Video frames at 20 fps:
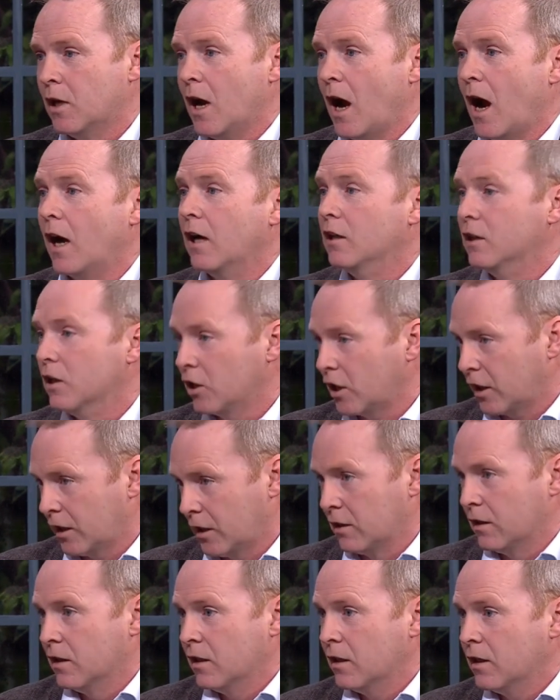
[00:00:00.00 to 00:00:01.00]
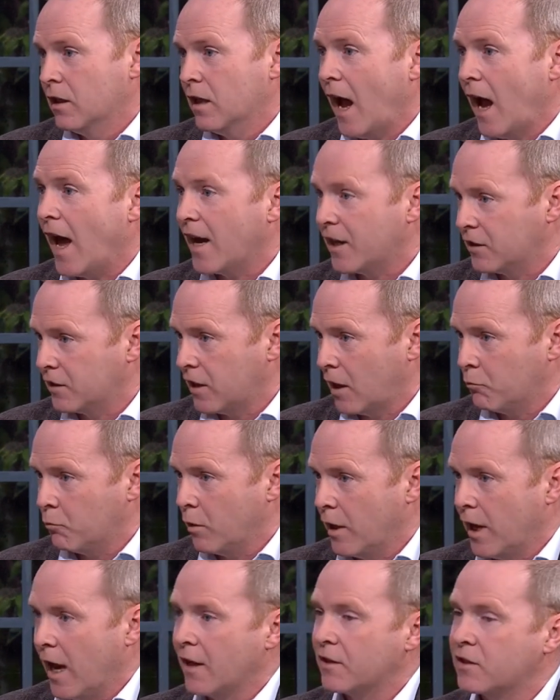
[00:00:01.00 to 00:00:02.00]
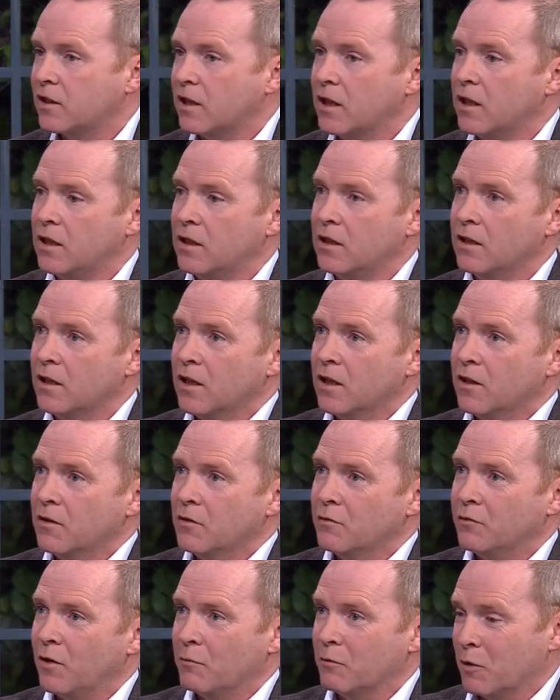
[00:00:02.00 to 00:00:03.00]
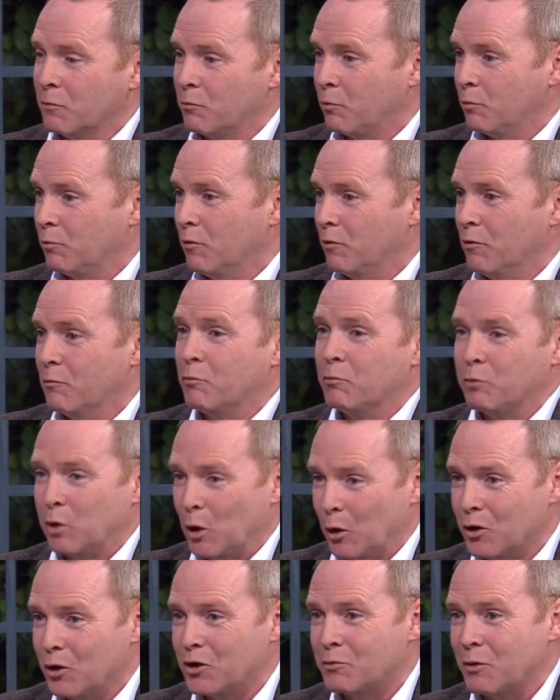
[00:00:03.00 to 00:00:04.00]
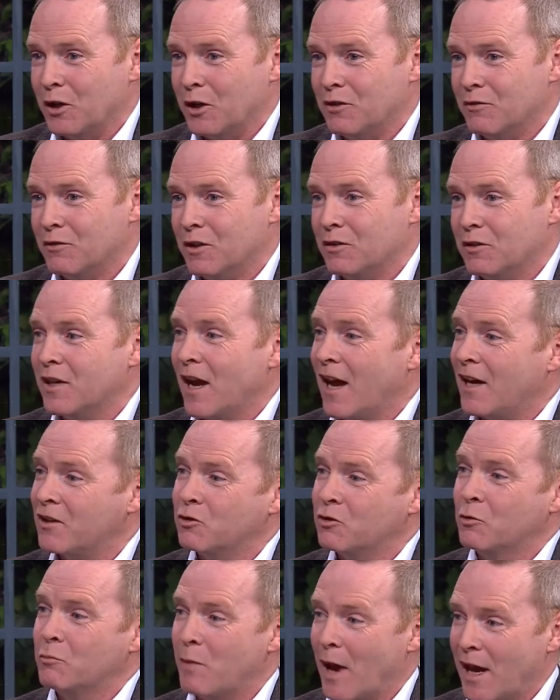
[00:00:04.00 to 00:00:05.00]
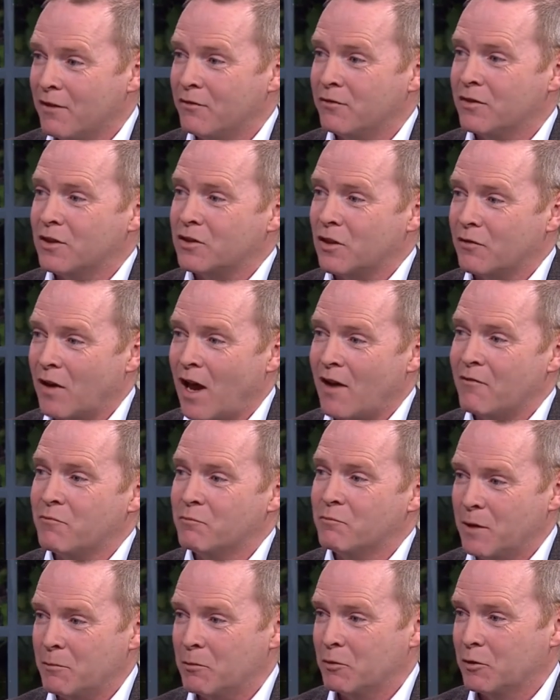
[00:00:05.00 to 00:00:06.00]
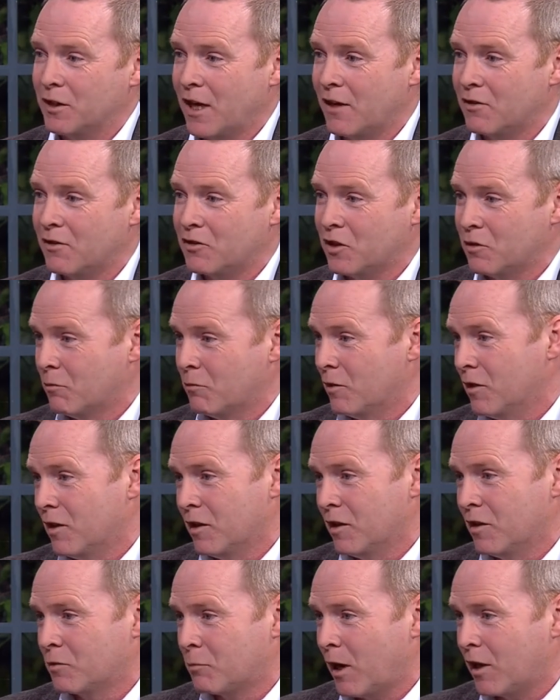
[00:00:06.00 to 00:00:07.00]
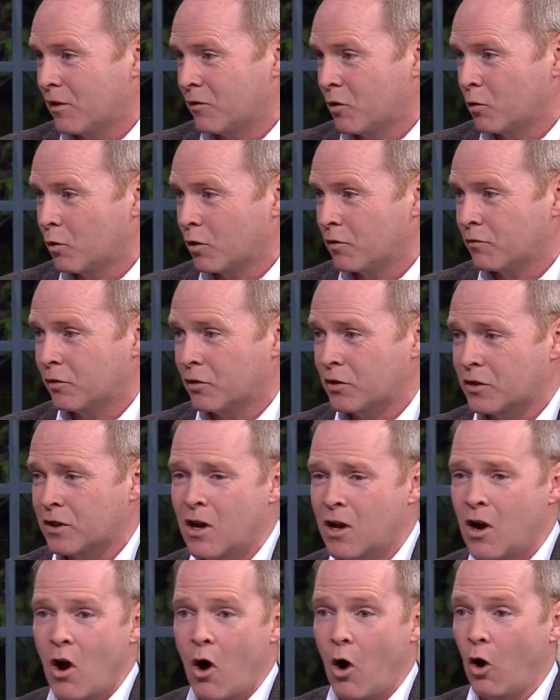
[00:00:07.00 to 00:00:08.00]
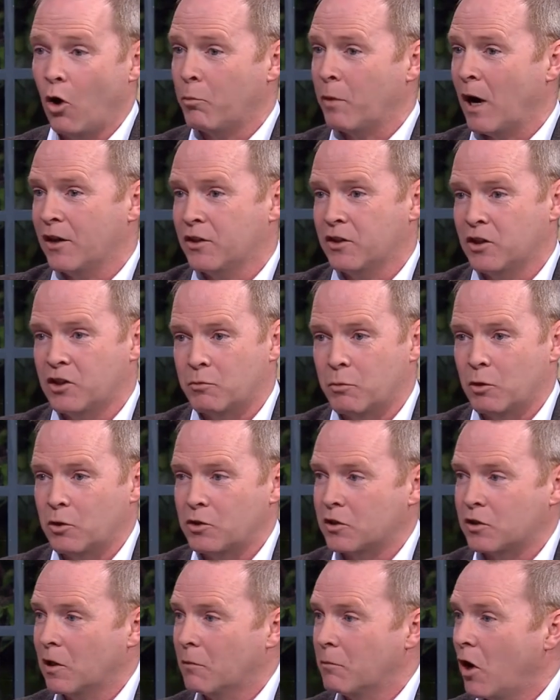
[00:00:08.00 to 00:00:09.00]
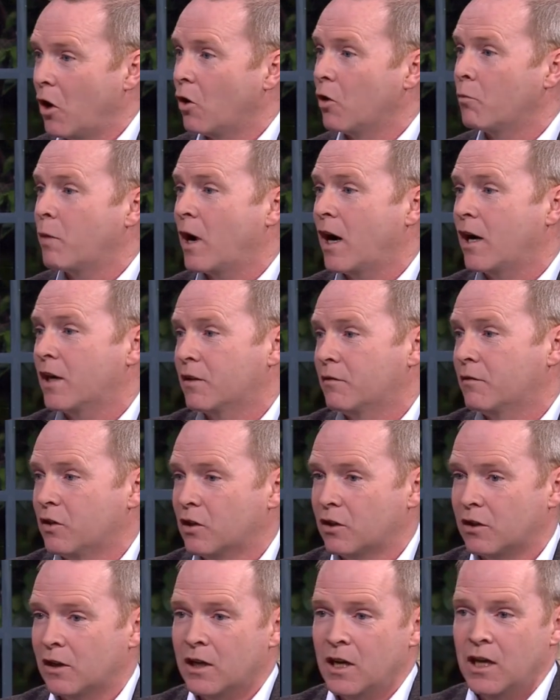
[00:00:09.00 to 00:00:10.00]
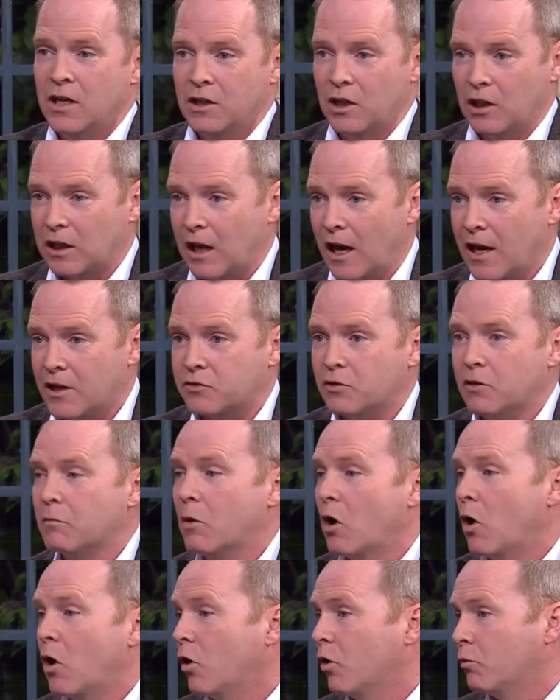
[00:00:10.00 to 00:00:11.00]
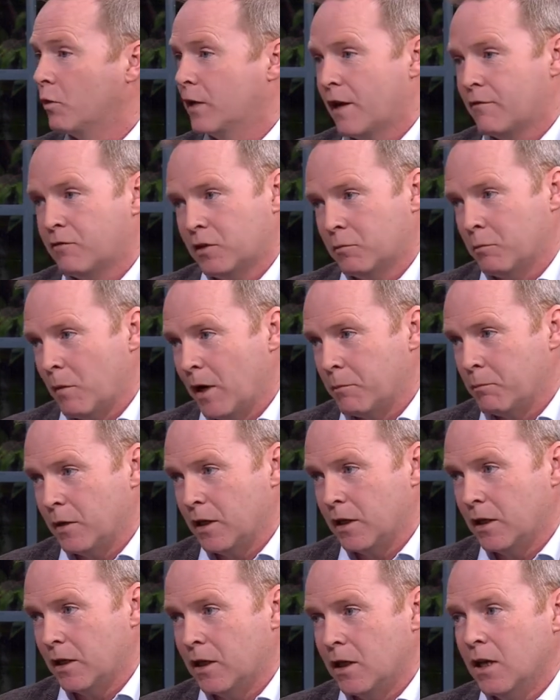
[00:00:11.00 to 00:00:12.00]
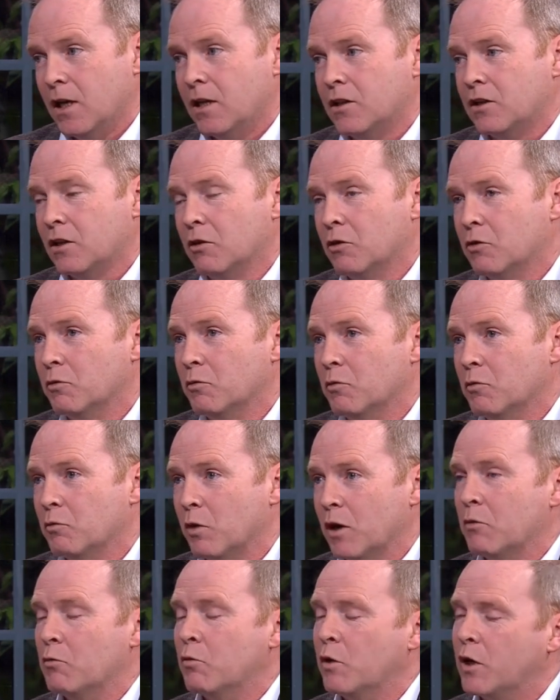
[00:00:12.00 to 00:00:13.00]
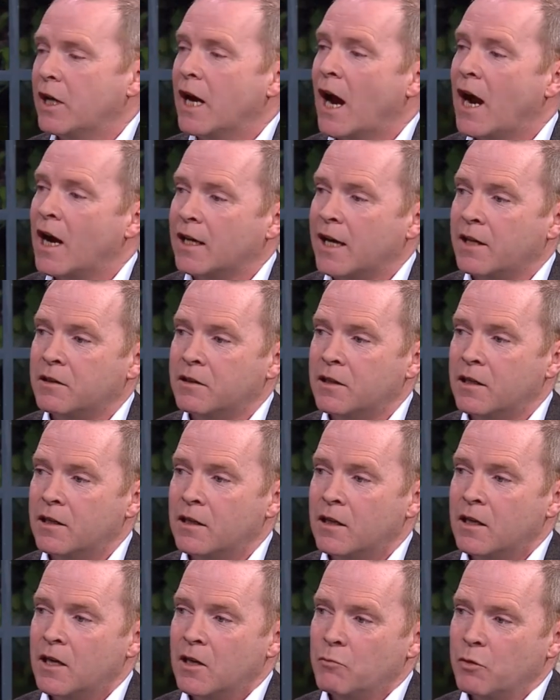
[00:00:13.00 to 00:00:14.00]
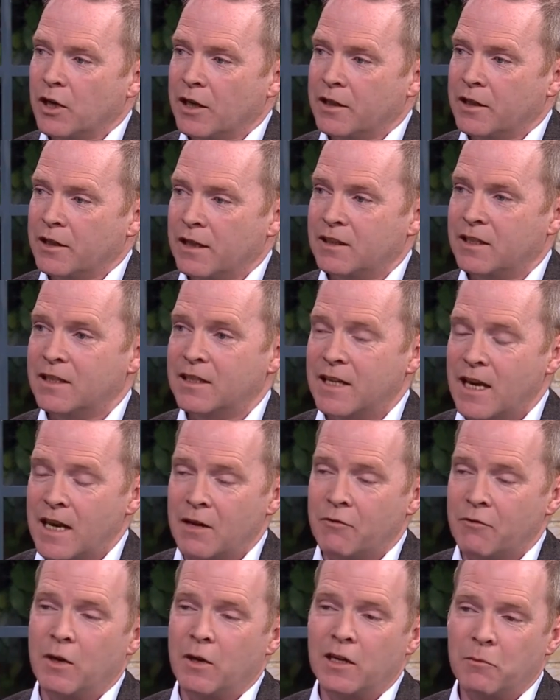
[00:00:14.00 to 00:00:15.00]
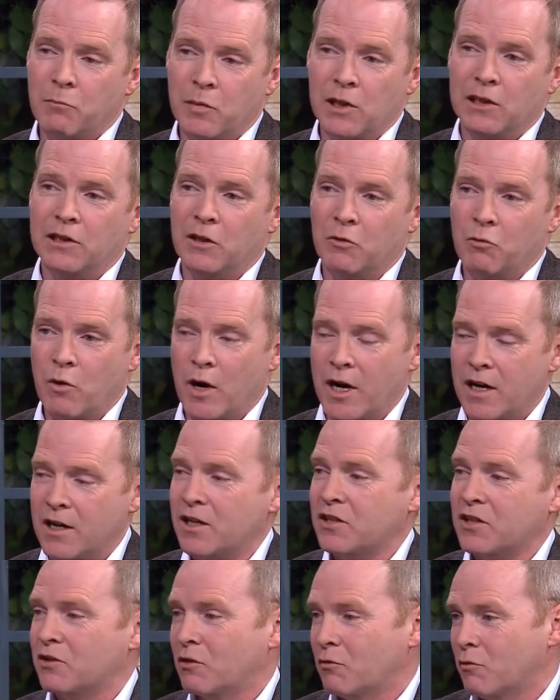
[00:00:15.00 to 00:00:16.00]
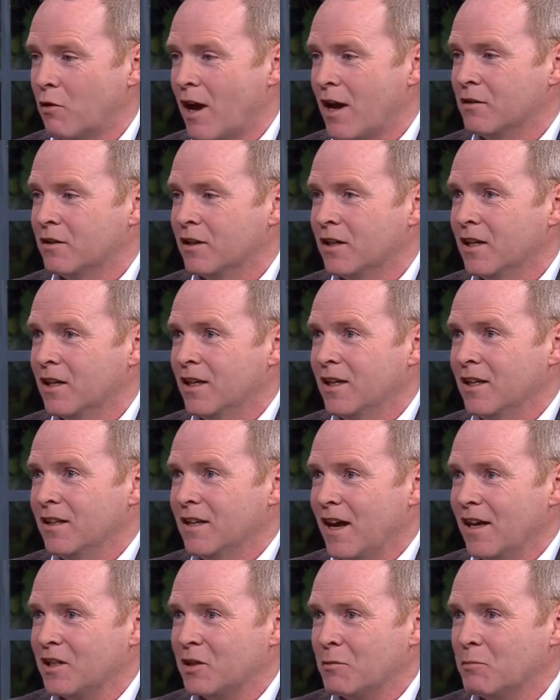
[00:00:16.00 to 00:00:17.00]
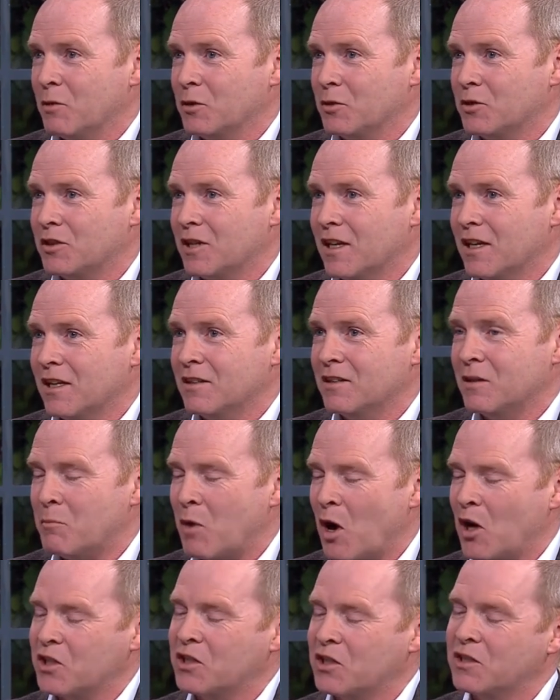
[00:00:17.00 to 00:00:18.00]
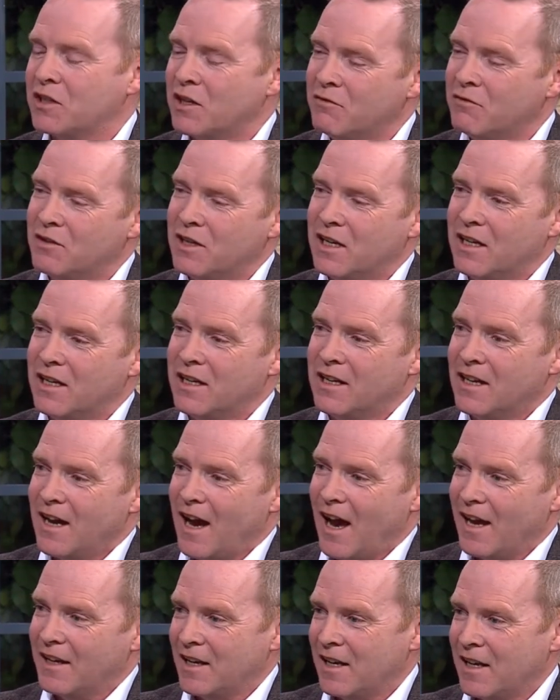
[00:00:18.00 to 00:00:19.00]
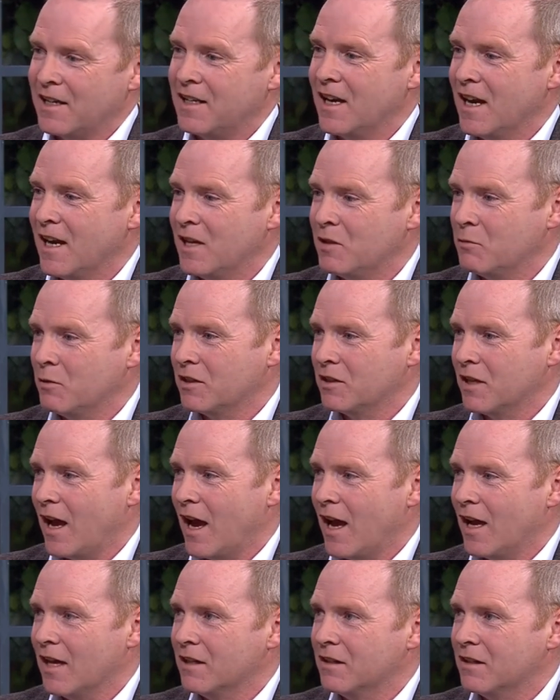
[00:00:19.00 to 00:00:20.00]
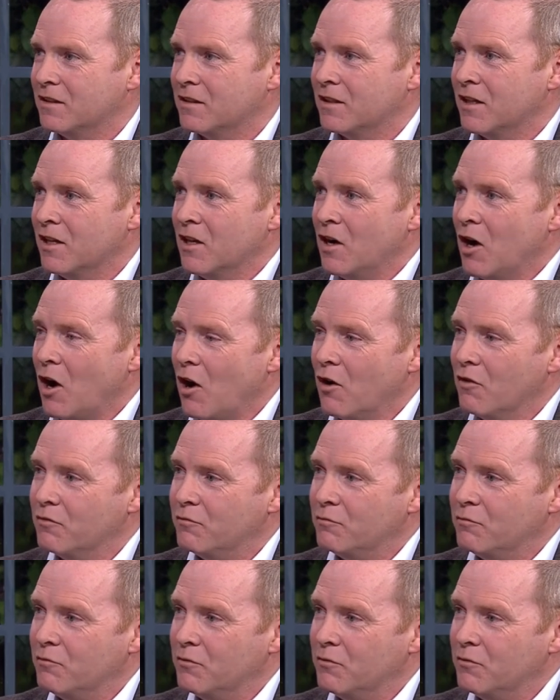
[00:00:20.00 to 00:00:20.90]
are looking at it that way and see, from an employer's point of view, the actual benefits of having people with Down syndrome as part of your workforce, or part of your sports club, or part of your classroom, or whatever it might be. So we are getting there. But I think today, if we can build awareness around, I suppose, the positivity and the engagement and of